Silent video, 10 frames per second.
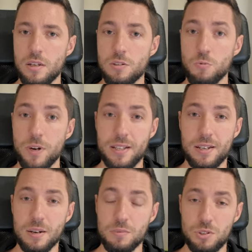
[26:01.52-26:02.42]
And when
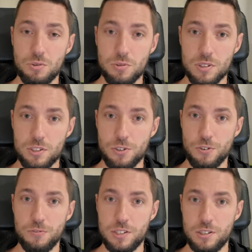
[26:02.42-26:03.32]
it comes to
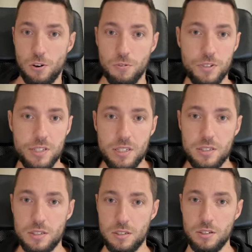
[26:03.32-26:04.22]
serviced offices,